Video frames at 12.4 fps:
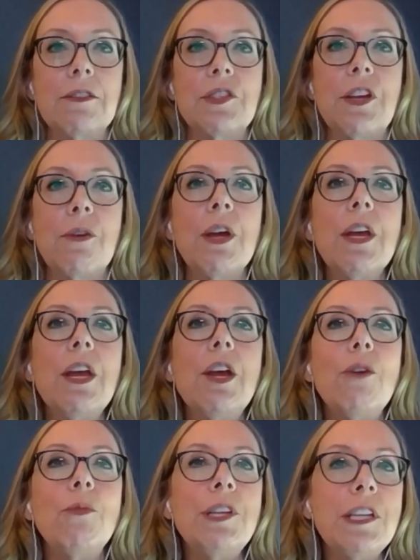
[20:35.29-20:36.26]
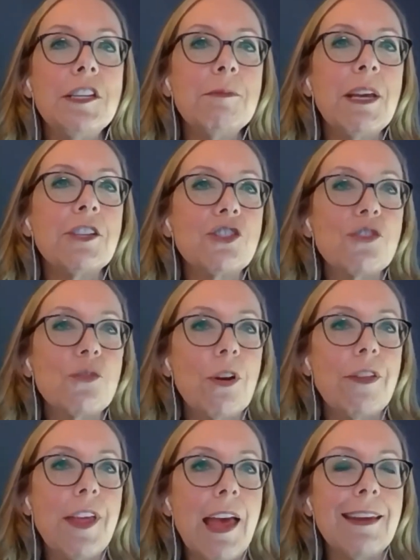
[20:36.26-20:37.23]
So we need to make sure
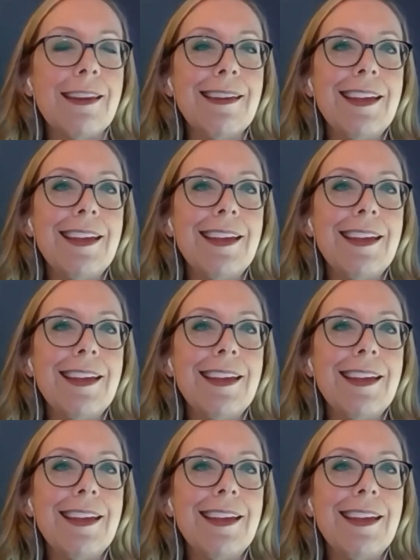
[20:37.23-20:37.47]
that